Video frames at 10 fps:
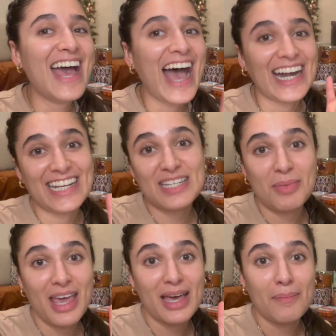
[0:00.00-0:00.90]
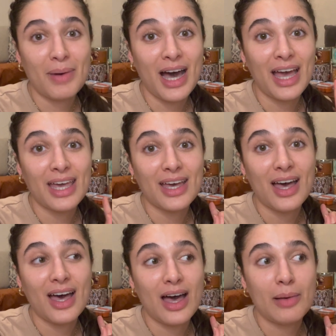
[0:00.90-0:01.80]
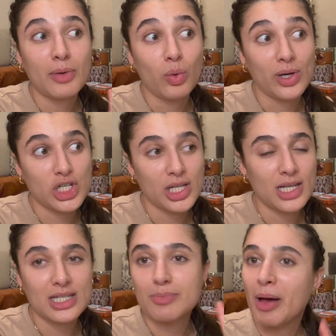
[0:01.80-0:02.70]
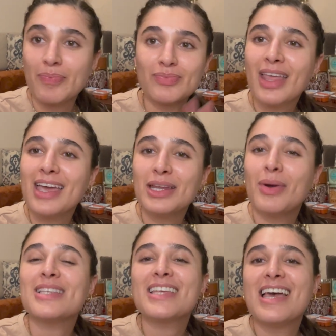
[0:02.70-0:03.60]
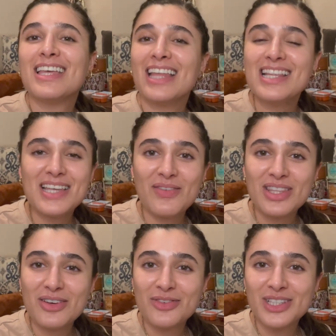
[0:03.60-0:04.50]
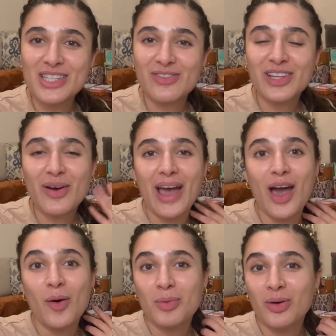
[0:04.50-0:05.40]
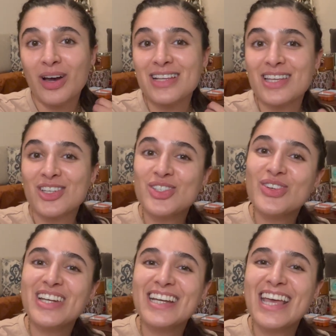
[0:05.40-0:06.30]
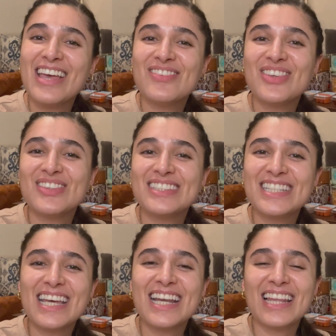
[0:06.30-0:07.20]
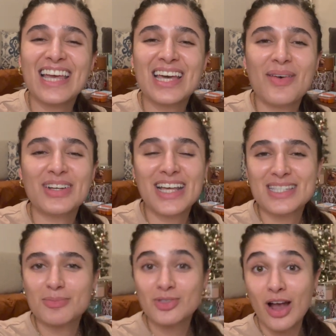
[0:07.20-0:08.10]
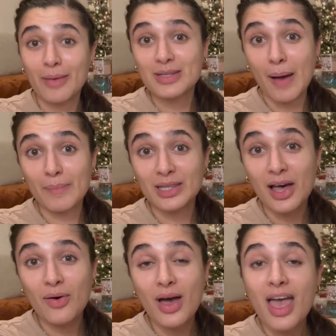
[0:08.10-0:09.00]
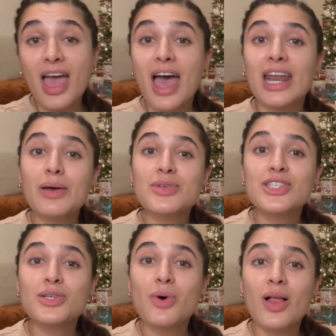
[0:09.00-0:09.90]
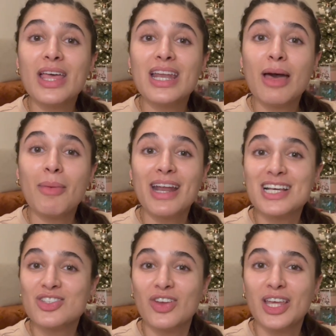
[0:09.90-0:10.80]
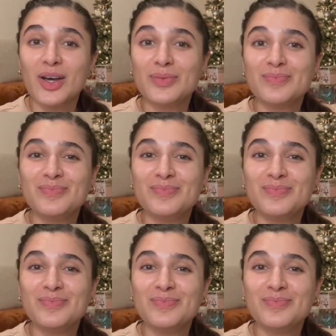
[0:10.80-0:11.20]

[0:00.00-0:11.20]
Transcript: I need to make my um, wish list. But anyways, that's everything for this video. I hope you guys enjoyed. If you did, like, comment, and subscribe down below. And I will see you all in my next video.